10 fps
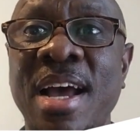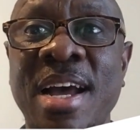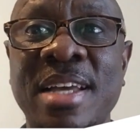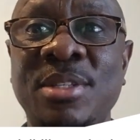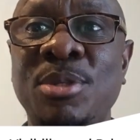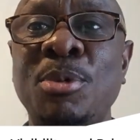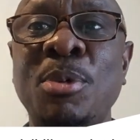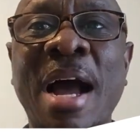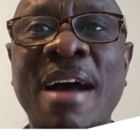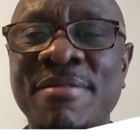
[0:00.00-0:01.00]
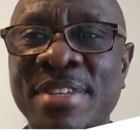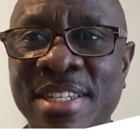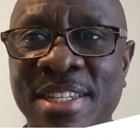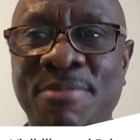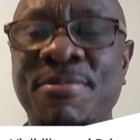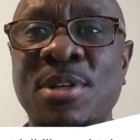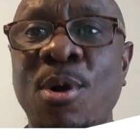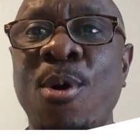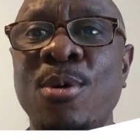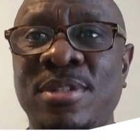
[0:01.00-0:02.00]
Are you having
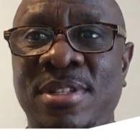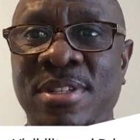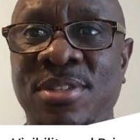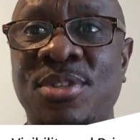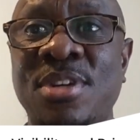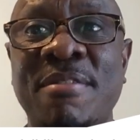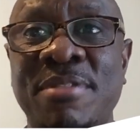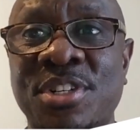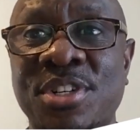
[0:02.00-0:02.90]
difficulties driving